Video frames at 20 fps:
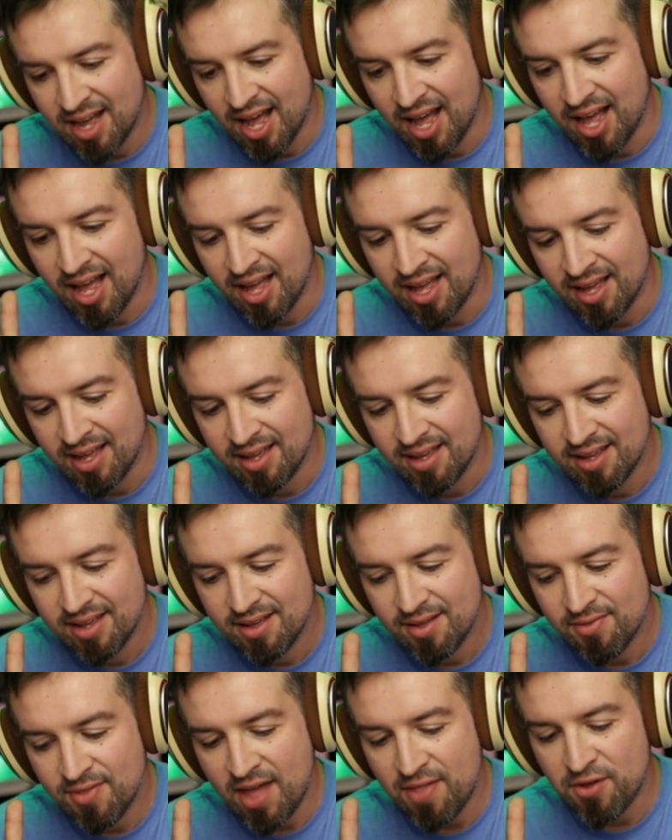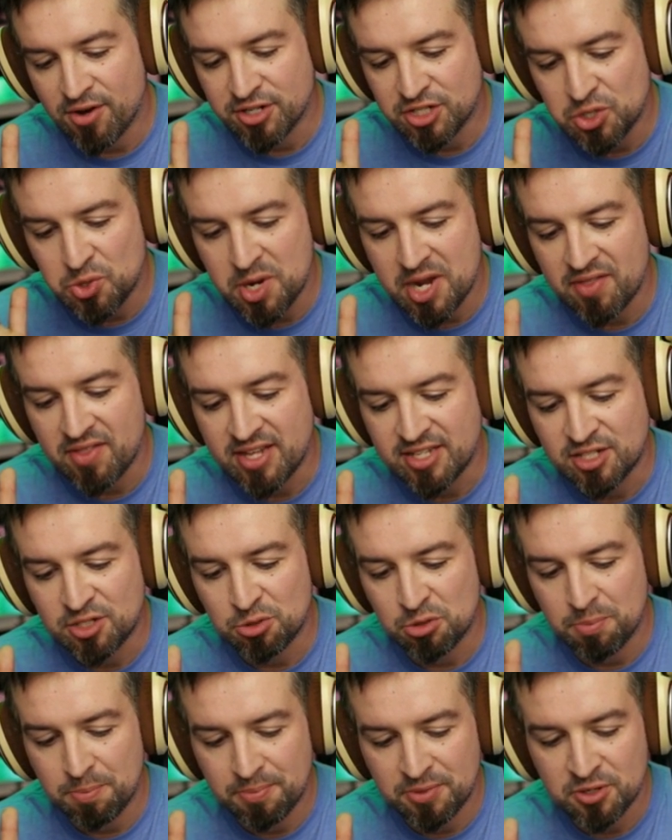uh, that they're doing this
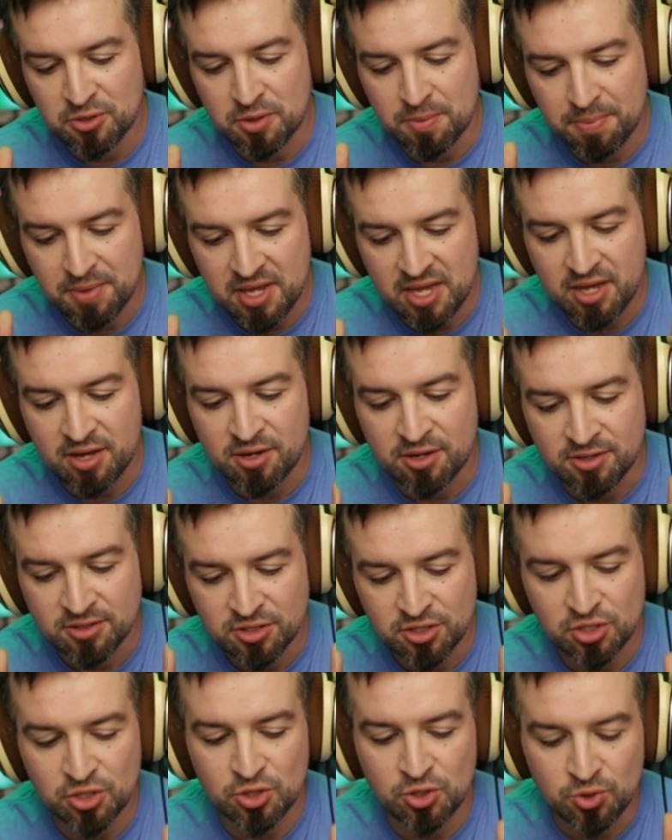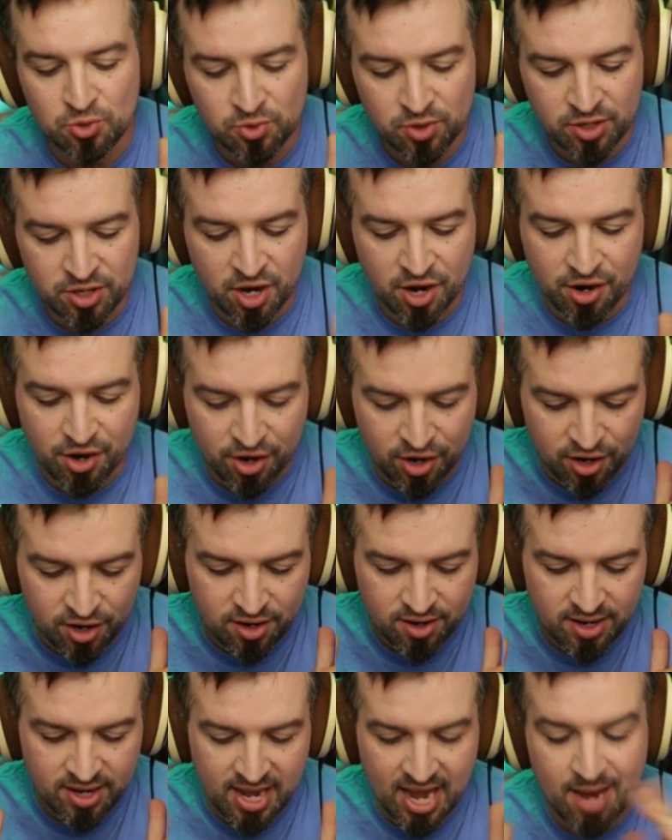to, to appeal to
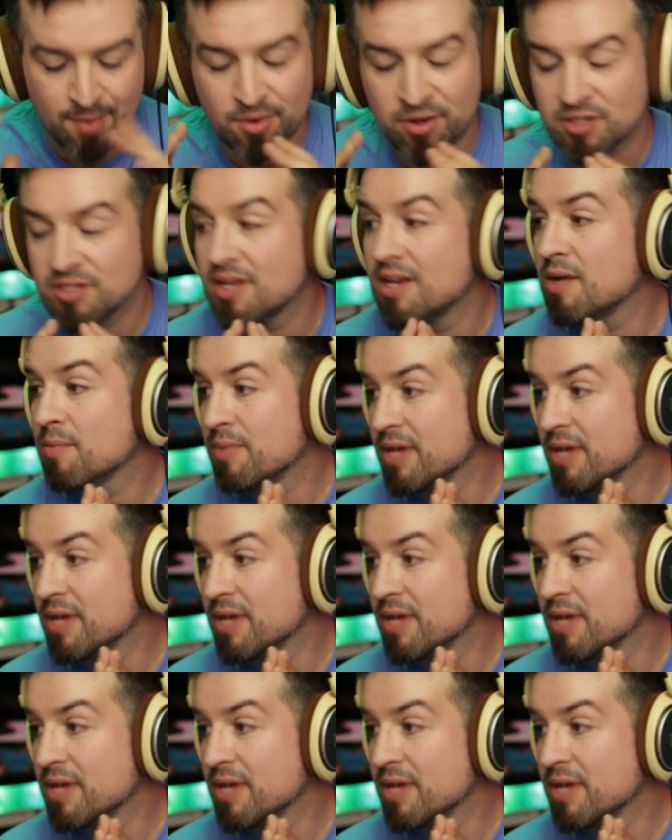younger gamers.